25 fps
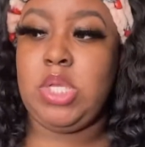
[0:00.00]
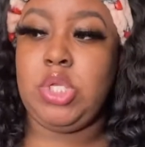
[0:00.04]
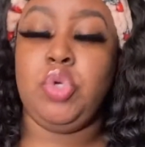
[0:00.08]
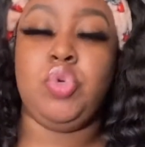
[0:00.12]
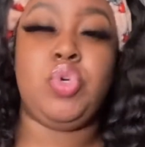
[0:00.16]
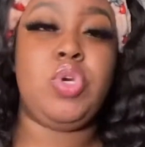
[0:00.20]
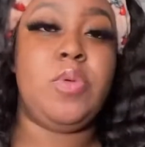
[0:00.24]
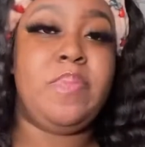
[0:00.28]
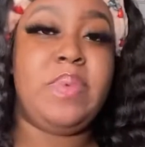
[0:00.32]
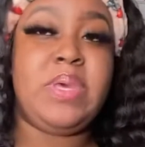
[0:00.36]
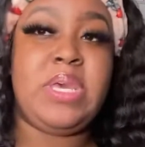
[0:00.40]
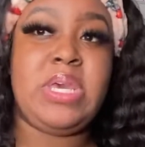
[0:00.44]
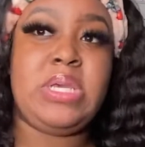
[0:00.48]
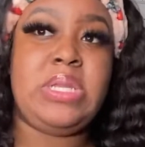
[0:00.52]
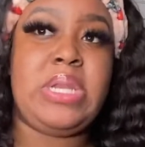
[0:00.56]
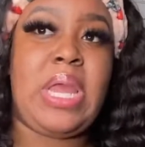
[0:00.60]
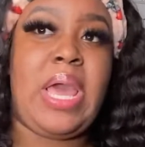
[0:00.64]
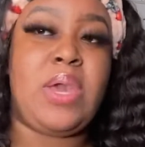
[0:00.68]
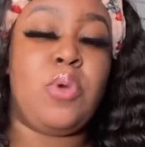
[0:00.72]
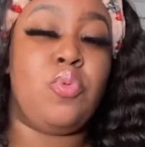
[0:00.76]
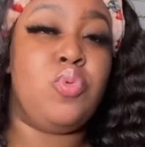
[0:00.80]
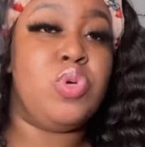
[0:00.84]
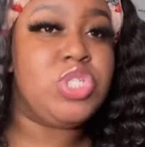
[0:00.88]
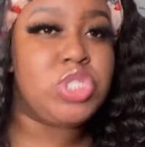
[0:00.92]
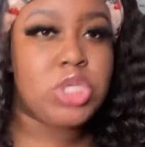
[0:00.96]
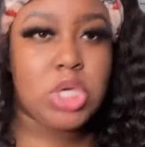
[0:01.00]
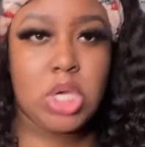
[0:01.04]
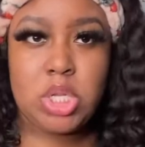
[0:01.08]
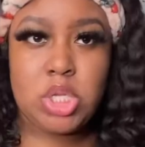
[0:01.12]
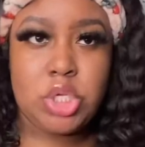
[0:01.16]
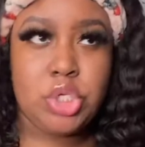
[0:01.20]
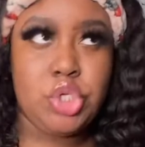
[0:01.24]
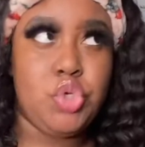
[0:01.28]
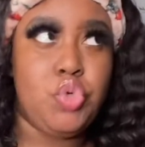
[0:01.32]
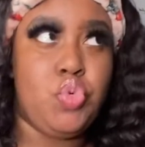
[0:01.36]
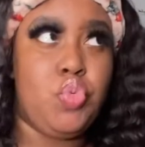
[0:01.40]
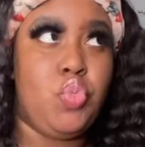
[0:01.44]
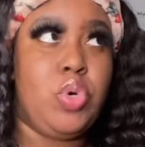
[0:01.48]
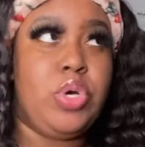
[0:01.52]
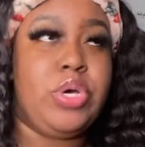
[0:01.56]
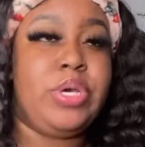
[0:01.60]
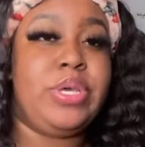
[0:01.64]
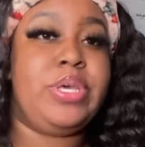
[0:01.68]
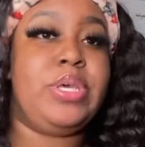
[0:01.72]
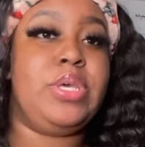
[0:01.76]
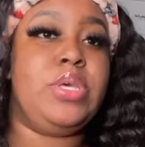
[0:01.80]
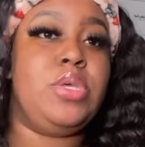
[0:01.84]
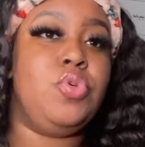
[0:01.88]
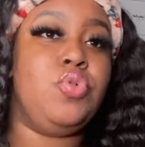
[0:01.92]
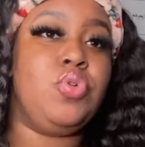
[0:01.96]
You could pick like which color you
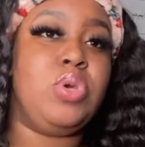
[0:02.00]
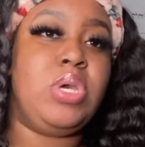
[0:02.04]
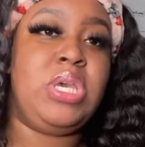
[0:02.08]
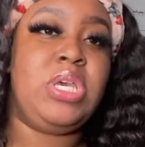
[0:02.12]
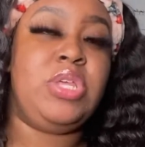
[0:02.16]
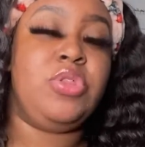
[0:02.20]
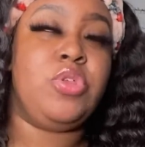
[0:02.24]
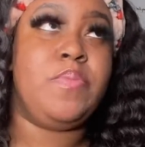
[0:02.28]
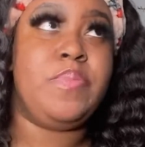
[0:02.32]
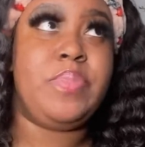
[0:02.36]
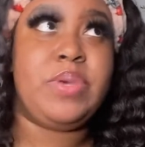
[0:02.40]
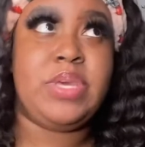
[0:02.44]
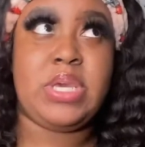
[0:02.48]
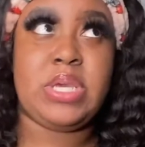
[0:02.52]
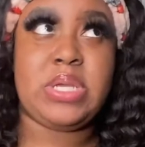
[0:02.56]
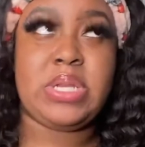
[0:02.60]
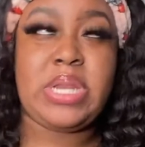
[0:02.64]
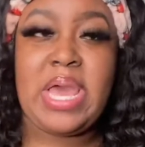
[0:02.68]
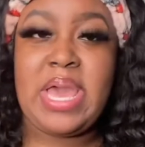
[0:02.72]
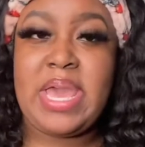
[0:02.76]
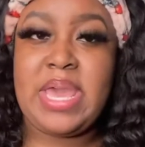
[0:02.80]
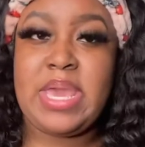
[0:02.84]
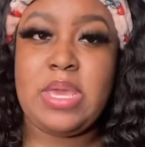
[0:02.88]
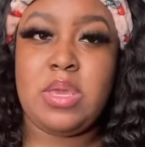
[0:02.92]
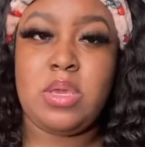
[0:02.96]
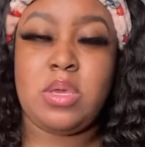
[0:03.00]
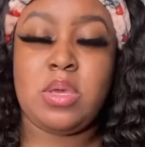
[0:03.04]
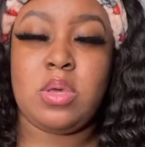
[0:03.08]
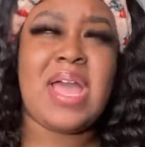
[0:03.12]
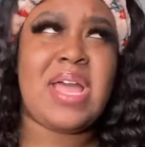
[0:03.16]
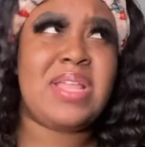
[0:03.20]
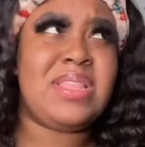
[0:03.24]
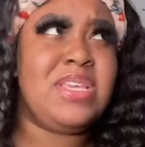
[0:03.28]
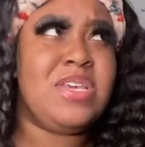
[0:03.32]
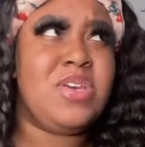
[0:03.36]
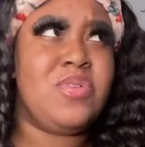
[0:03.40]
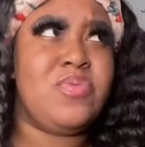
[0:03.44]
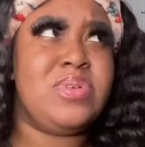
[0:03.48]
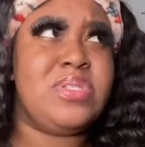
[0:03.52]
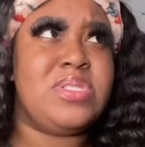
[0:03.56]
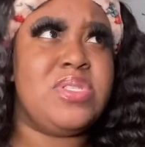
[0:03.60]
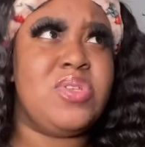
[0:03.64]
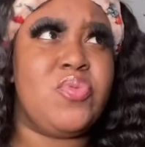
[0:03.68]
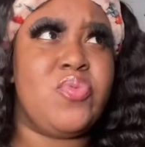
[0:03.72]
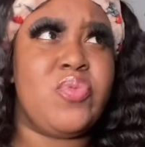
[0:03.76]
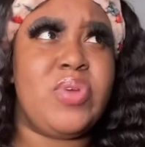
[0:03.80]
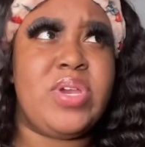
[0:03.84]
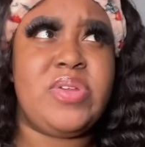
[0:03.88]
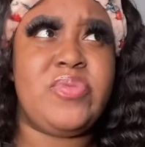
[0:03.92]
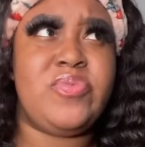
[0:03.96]
want. You could either pick like, I think it was the
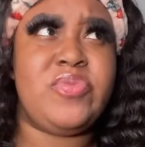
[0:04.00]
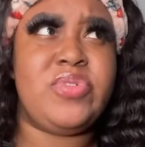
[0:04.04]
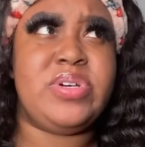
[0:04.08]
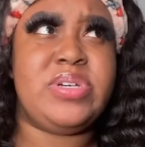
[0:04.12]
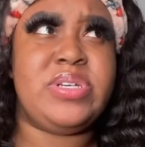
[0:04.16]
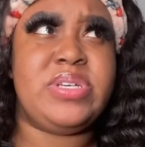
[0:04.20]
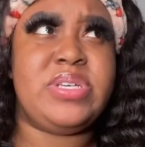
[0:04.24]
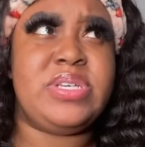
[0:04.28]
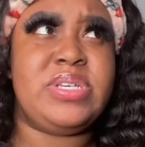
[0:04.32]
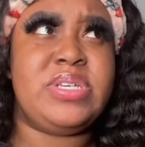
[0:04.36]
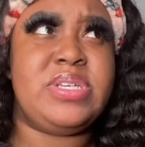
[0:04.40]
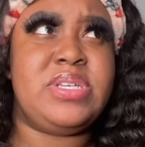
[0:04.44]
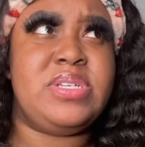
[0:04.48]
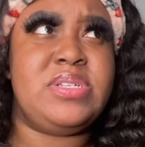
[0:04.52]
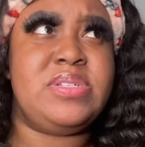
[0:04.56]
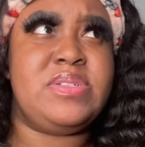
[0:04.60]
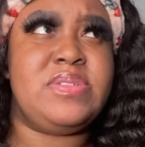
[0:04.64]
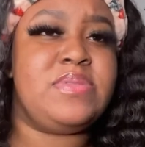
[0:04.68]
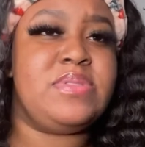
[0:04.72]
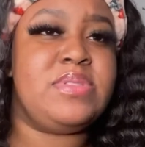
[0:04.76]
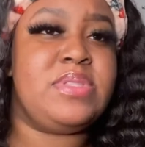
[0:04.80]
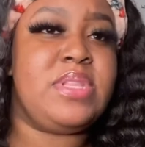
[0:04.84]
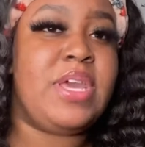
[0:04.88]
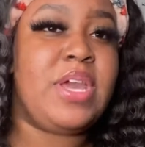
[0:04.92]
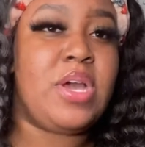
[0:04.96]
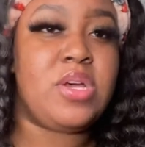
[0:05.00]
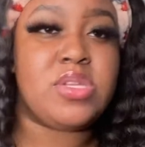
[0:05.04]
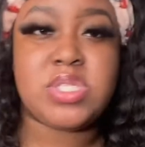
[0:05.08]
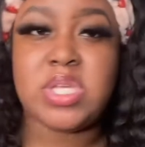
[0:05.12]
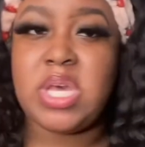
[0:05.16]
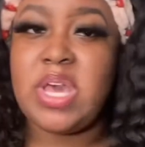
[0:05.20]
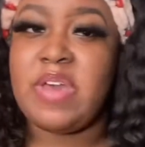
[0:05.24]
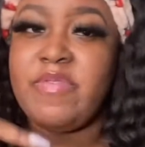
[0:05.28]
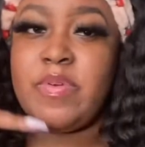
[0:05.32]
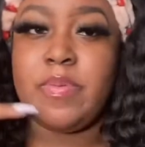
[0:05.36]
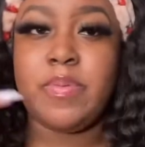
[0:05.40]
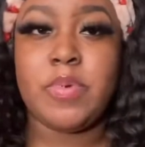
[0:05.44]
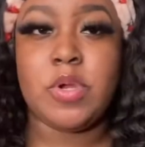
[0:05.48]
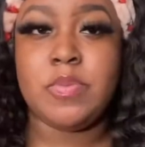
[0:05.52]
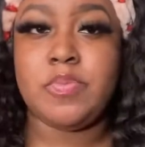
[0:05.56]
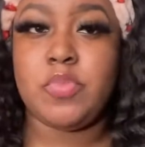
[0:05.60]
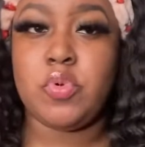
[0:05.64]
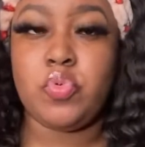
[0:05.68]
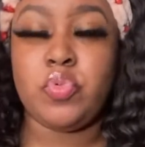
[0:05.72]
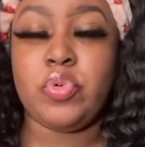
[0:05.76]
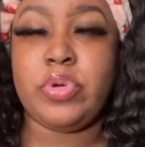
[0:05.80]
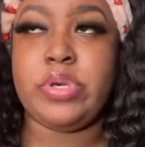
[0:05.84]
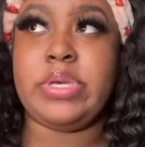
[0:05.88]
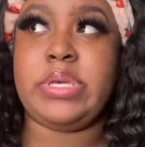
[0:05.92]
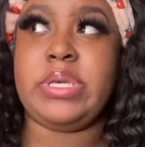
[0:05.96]
red one. They also have a purple
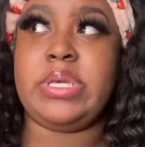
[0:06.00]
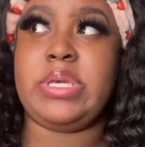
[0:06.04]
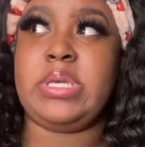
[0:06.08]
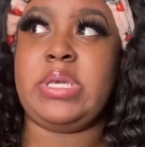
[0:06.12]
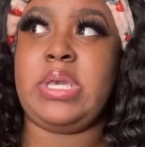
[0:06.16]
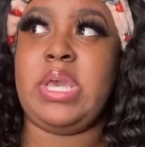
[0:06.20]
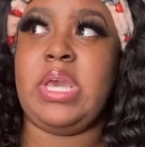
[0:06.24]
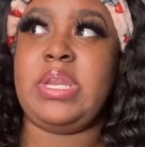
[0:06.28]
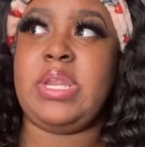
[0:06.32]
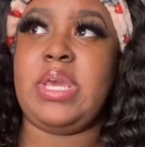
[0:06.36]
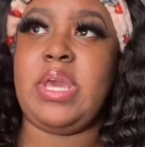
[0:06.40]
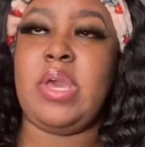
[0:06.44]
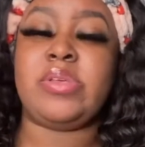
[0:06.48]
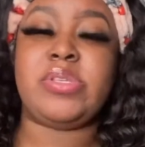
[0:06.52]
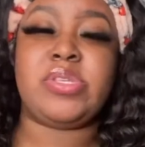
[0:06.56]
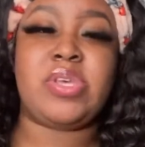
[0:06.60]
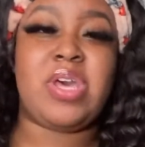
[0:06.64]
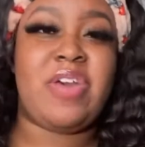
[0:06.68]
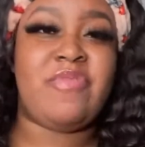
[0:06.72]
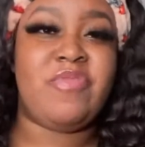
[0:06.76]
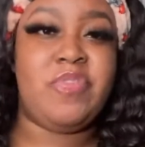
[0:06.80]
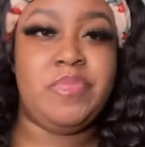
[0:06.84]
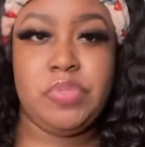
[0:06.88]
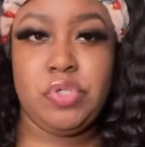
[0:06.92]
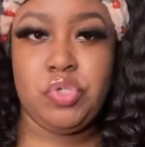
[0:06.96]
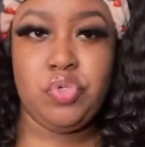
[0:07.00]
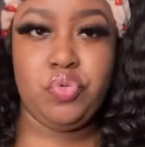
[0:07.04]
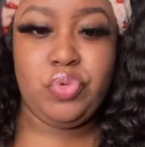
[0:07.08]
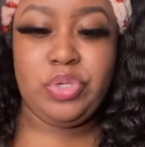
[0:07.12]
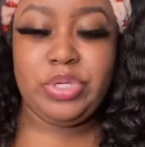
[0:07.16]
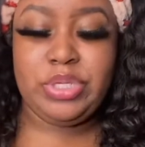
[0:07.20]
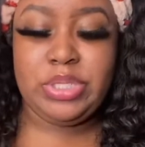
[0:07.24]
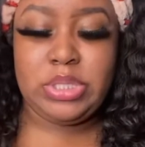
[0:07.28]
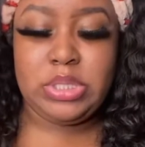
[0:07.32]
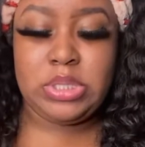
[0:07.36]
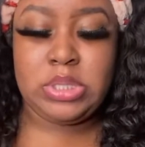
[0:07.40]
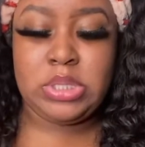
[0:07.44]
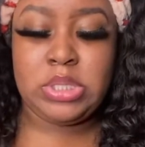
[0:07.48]
one, and they also have a blue one.